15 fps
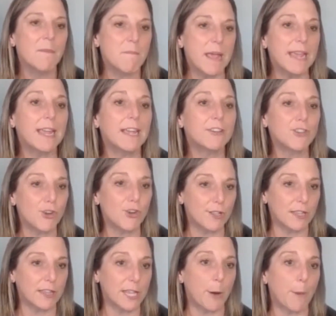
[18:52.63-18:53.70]
making sure
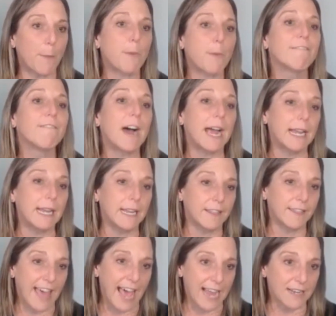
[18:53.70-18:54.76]
that they're
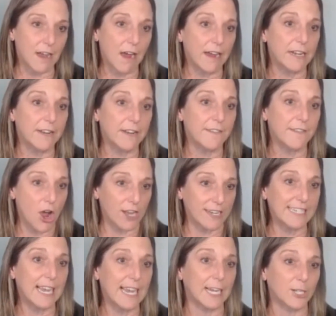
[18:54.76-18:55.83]
providing that kind of
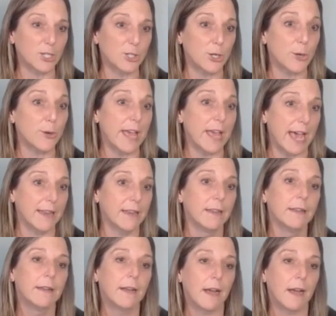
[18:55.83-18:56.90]
context so that
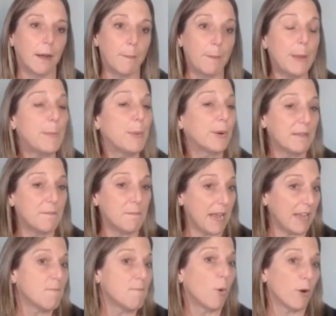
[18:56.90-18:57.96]
um, people can
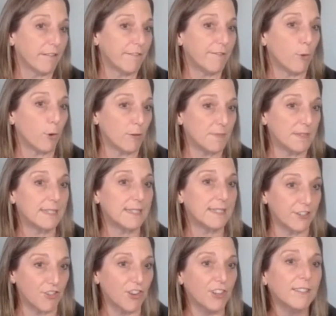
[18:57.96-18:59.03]
make more informed
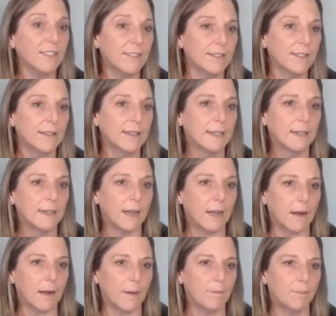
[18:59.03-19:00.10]
decisions.
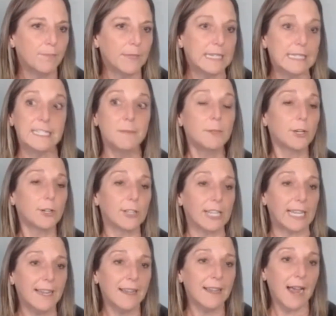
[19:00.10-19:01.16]
Um,
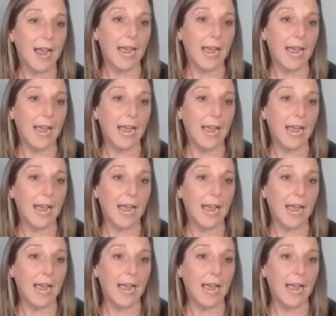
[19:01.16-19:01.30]
similarly,